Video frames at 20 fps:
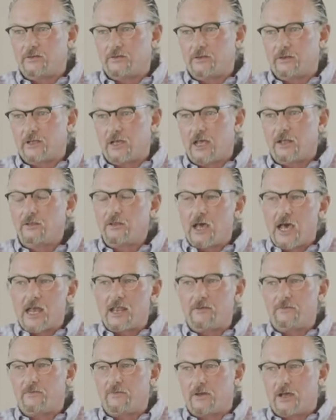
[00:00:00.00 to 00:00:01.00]
a lot
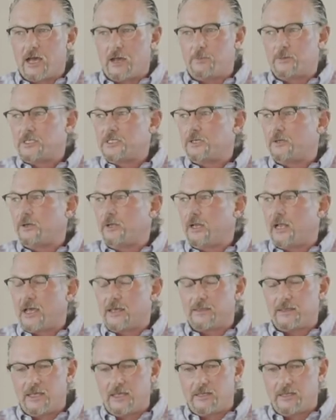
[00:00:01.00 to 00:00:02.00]
of opportunity. I
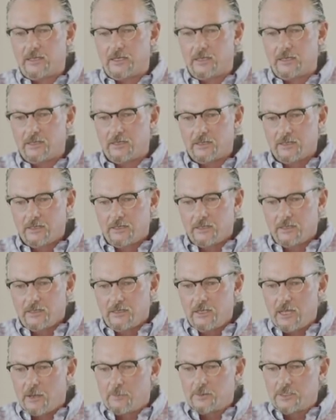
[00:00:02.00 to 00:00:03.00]
think the
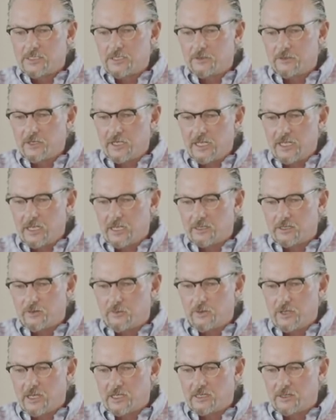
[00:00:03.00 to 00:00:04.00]
opportunity at
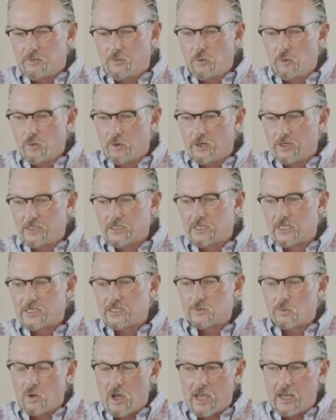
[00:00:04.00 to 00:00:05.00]
the port is
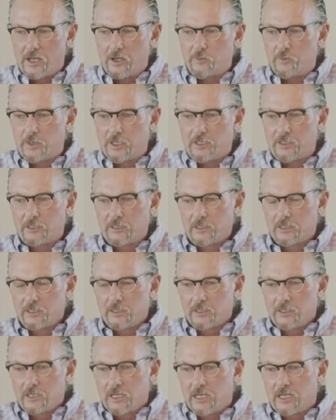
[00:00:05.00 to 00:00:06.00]
wide open,
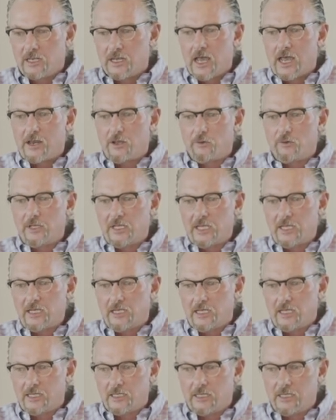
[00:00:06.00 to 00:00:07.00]
not only
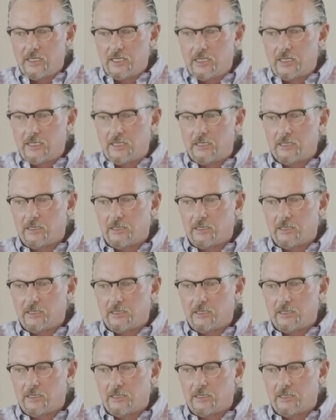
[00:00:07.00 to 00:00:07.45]
in the